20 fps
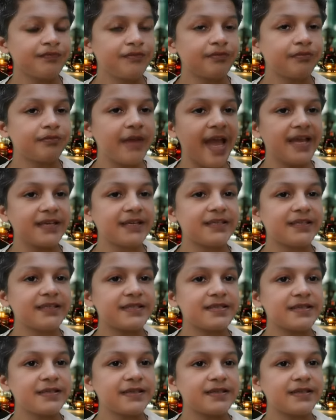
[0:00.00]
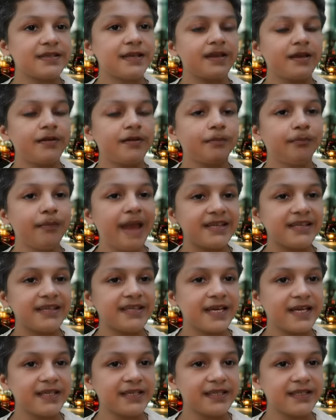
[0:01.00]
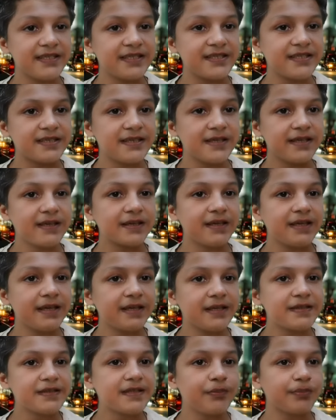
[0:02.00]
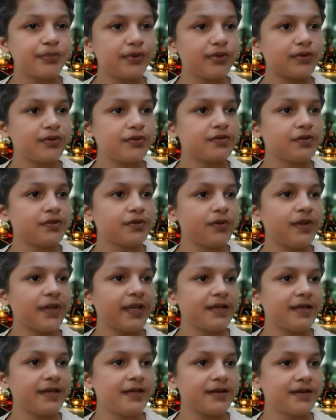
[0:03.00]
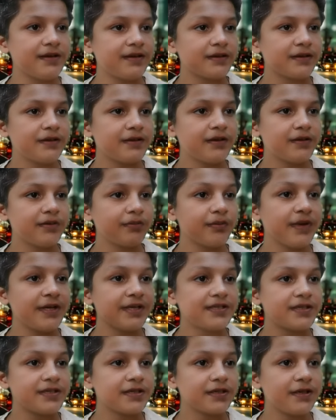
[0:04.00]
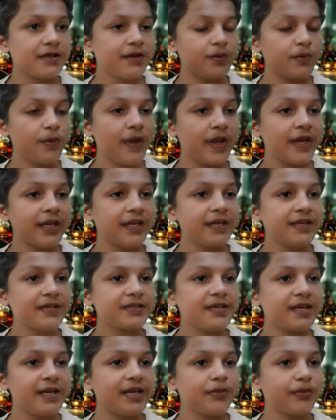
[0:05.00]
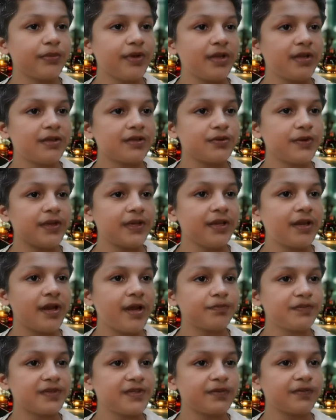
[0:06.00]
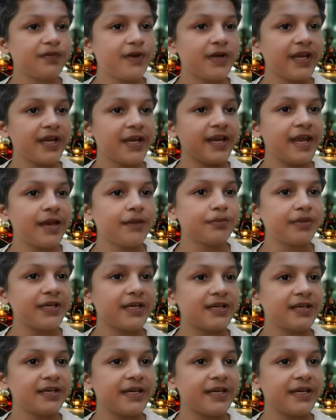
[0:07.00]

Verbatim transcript: Mahias, Matthias is supposed to kill her, but when he is unable to, he opts for kidnapping her